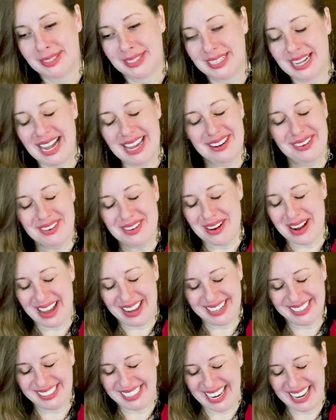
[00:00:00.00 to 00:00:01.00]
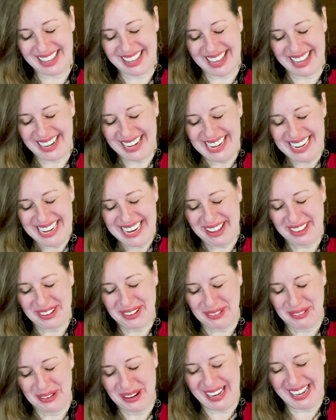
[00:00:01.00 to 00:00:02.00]
I don't know how to say that any other
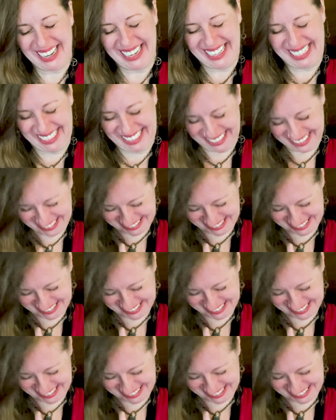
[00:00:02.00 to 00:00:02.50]
way.